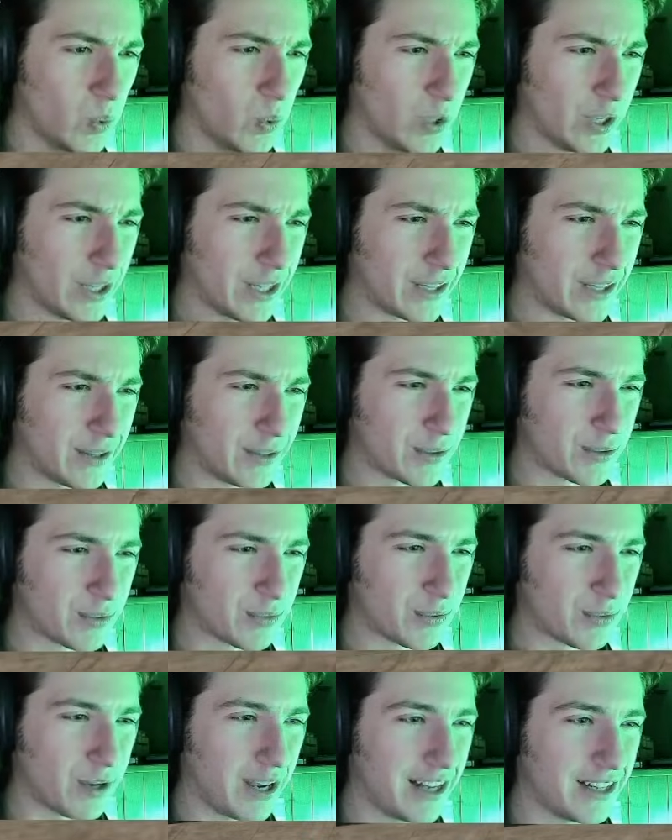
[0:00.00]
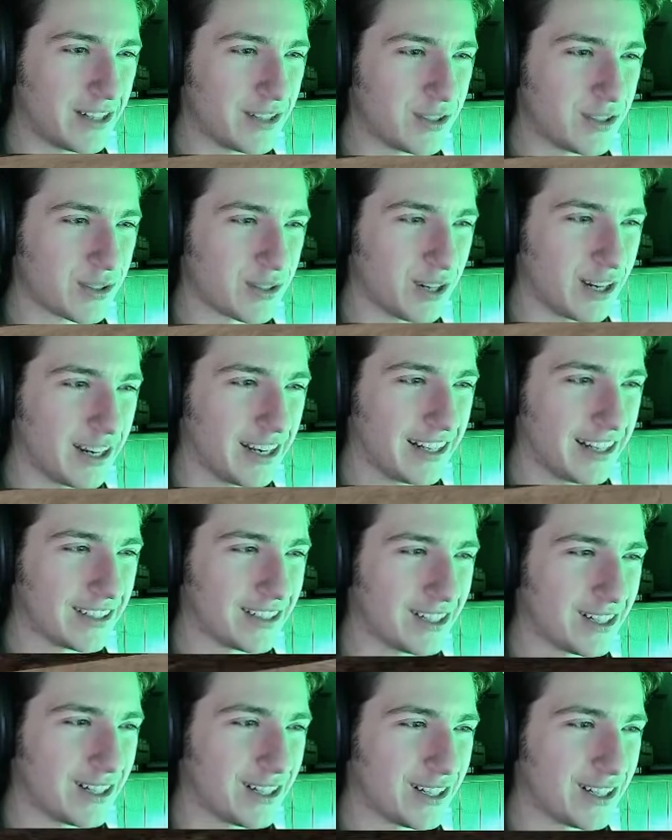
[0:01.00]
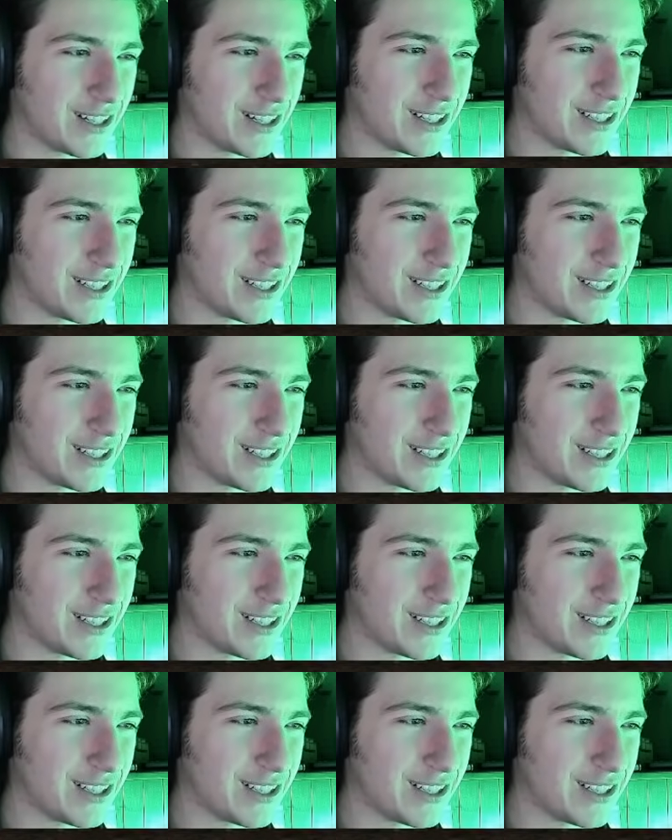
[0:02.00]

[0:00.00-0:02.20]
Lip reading: look at those red trail. Oh.